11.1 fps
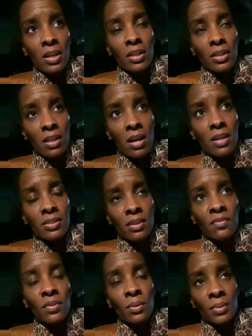
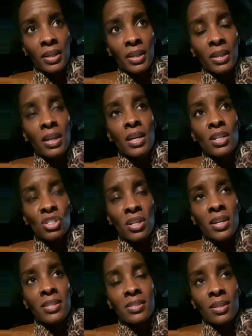long-suffering,
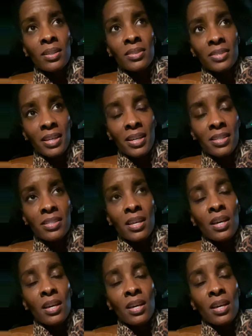gentleness,